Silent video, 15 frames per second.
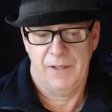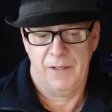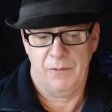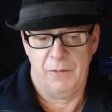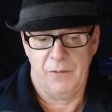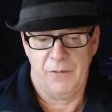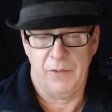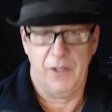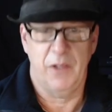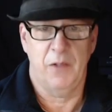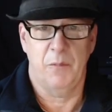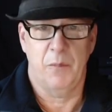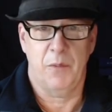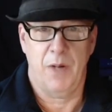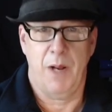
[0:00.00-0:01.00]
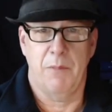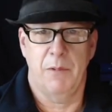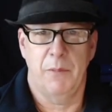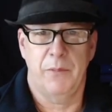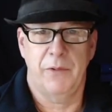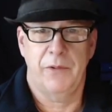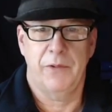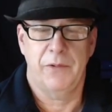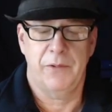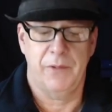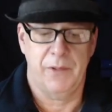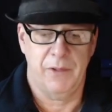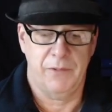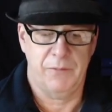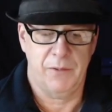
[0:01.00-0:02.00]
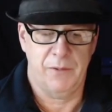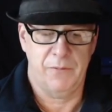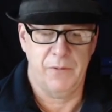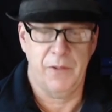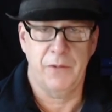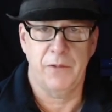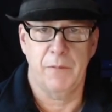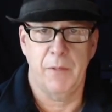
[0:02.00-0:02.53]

I wouldn't say that problems, it just uh, after I finished